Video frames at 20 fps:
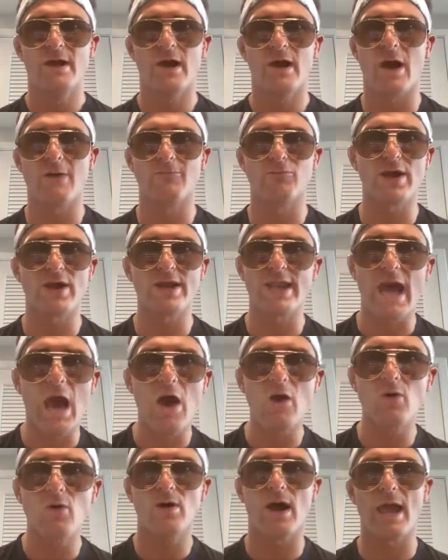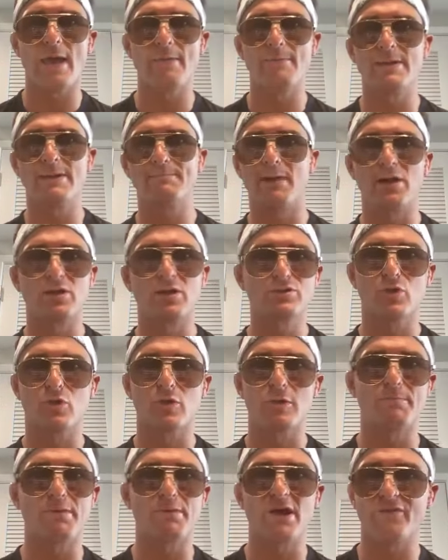Um, right now, I am in
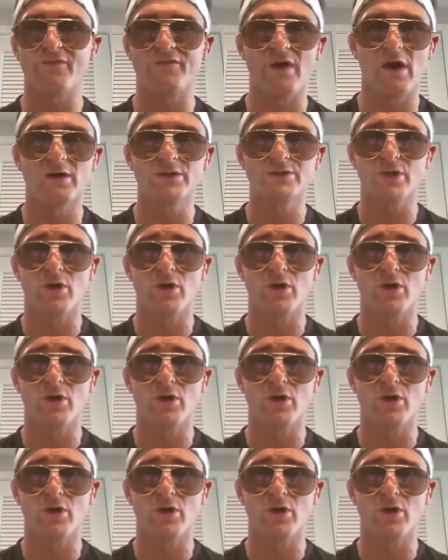Bellator and PFL,